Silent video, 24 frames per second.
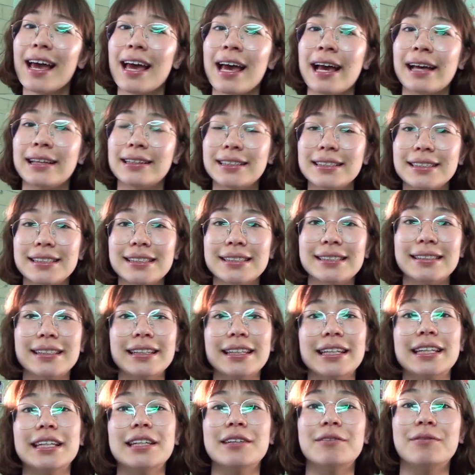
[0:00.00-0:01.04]
And this is the
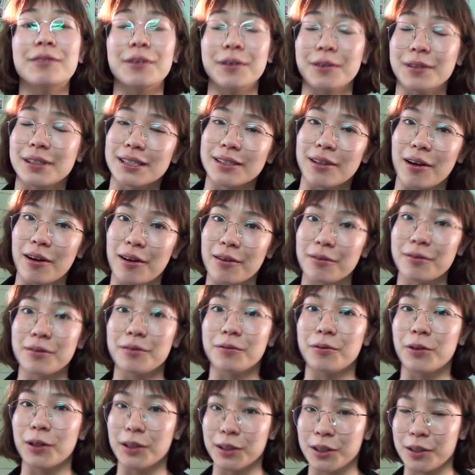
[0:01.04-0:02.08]
key focus of
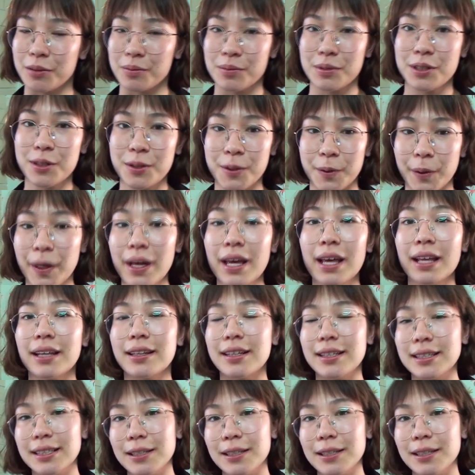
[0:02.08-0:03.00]
volume 2, the